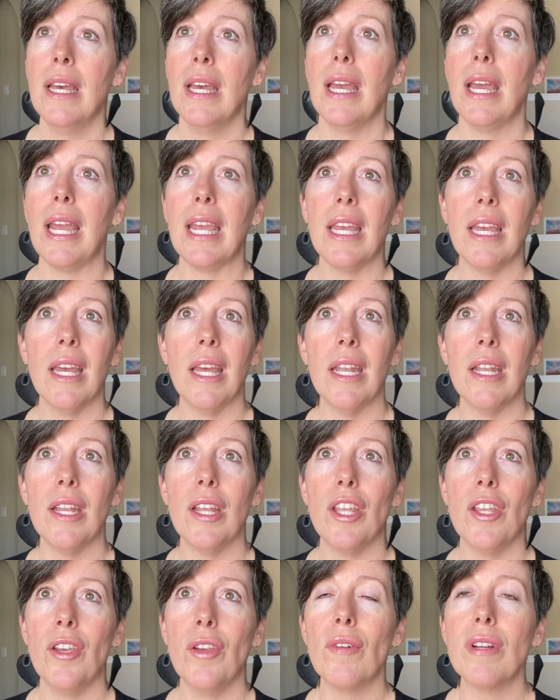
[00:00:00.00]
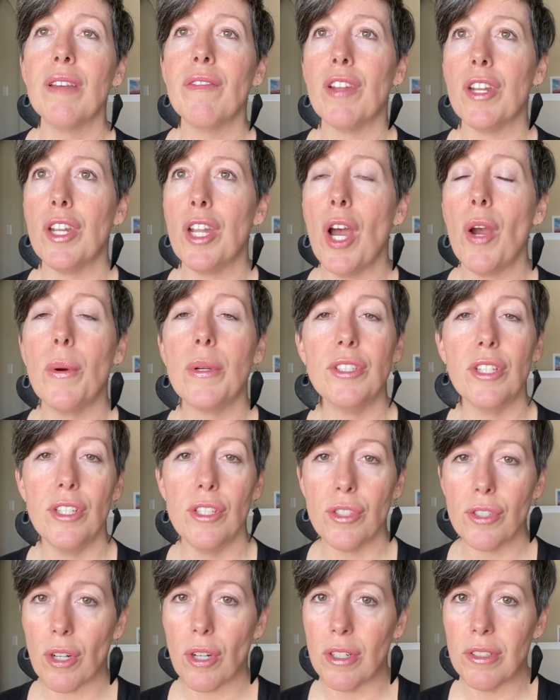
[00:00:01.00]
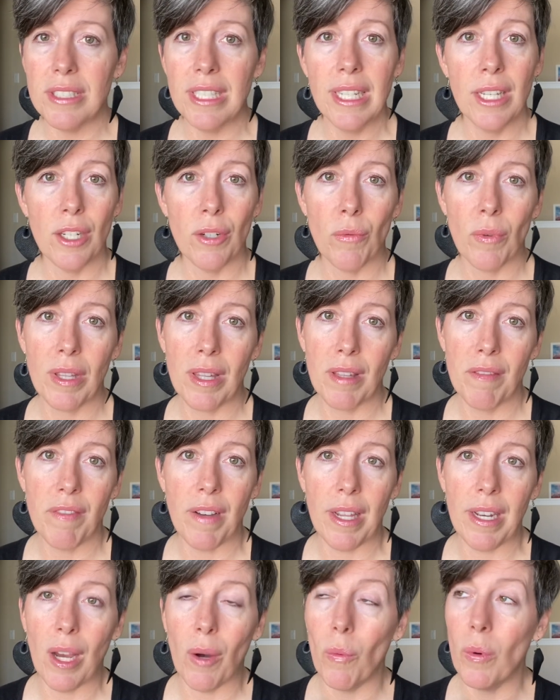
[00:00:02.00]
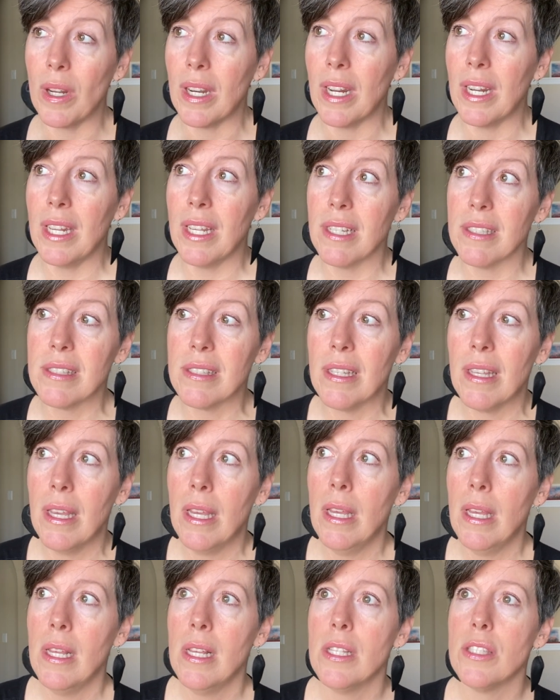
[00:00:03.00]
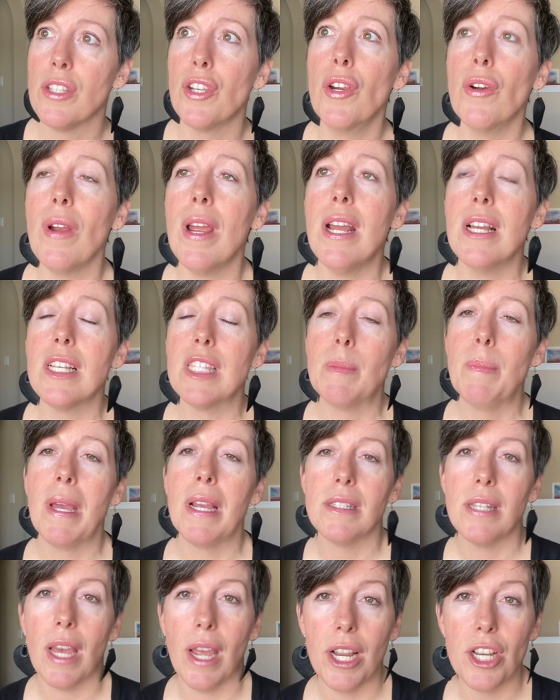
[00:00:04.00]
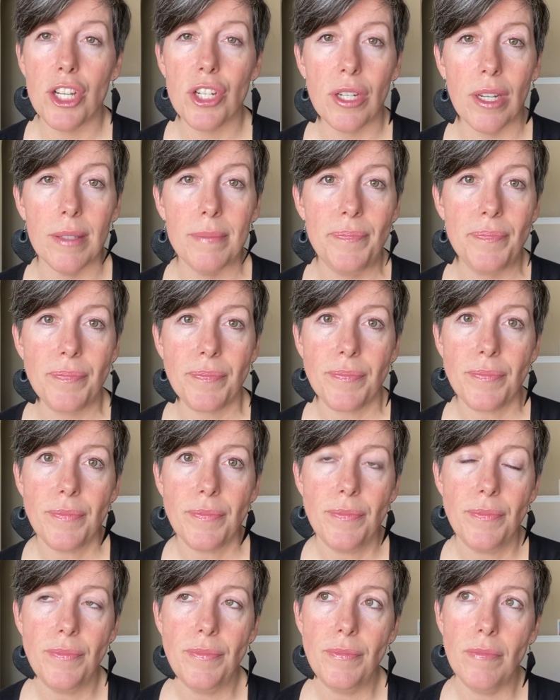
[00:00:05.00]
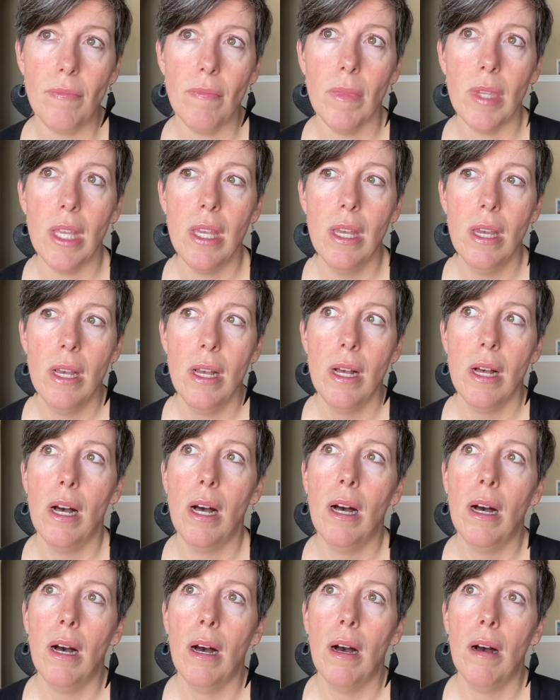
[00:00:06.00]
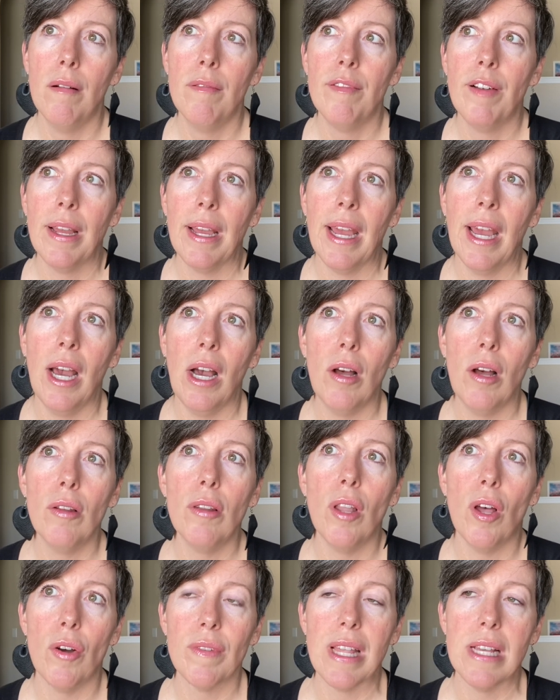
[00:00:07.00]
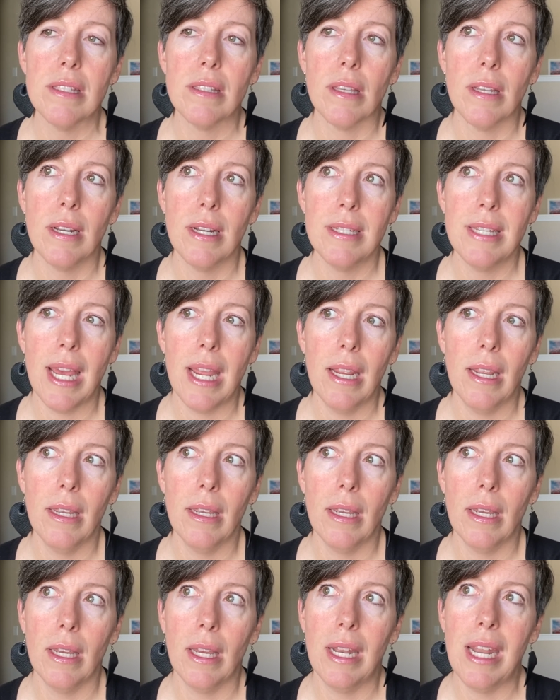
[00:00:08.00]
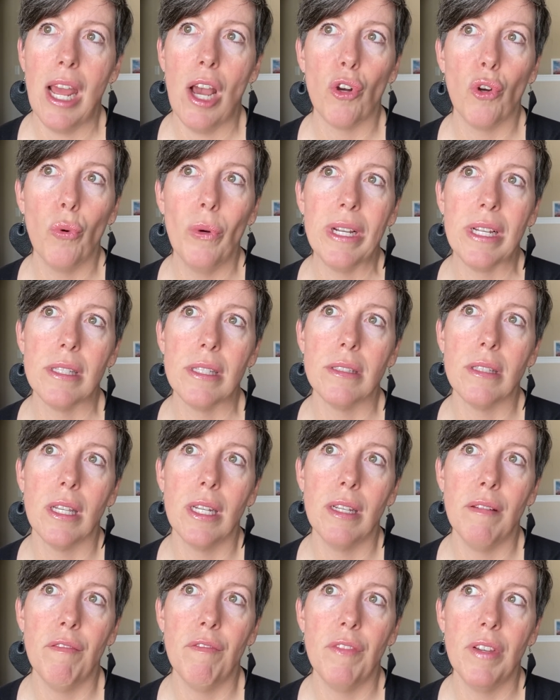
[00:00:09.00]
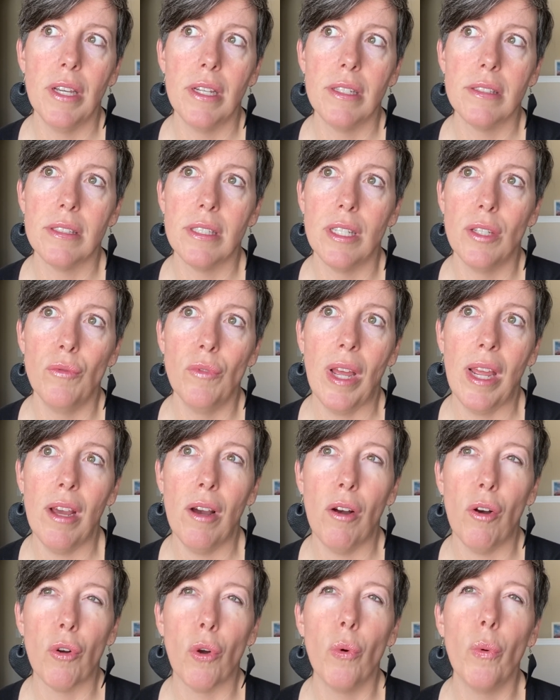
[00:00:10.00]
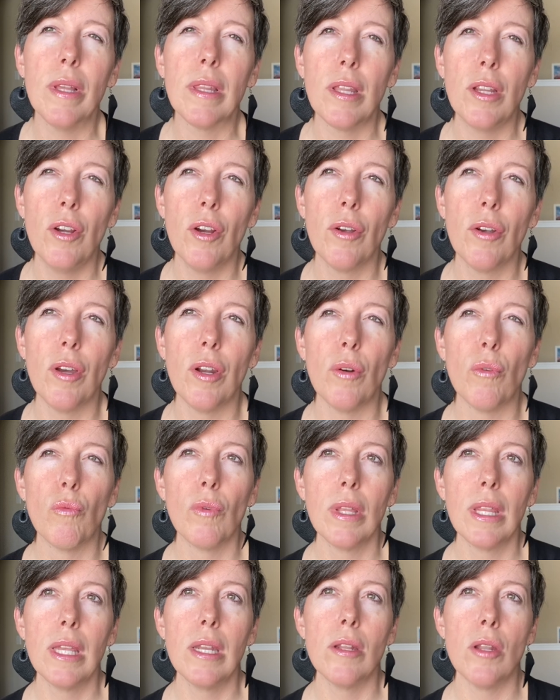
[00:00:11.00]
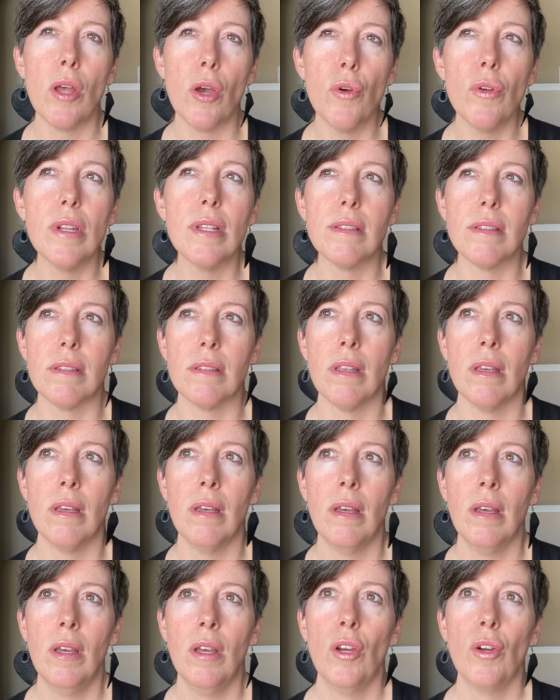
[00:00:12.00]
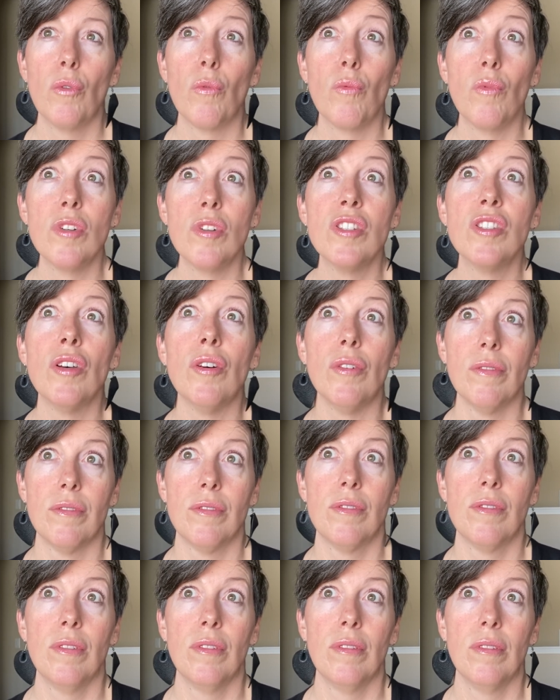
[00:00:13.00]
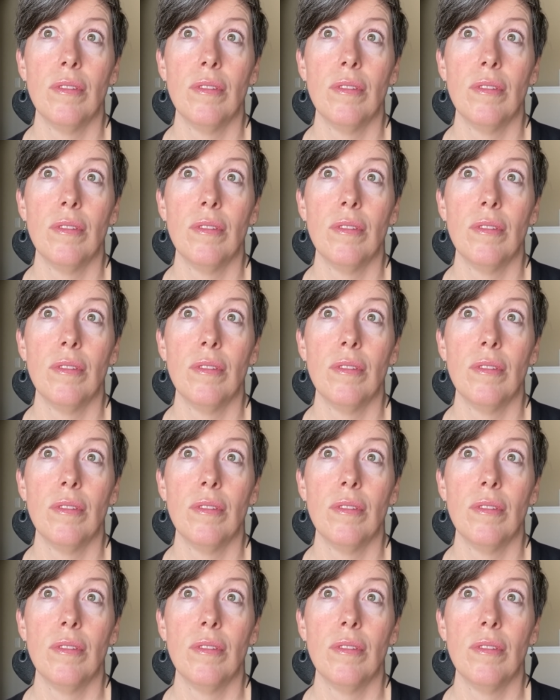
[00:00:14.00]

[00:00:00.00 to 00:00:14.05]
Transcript: and you don't even know until you start digging to really find out what it is. So your expectation of how long that's going to take and how quick it's going to get fixed and how quickly you're going to really notice results.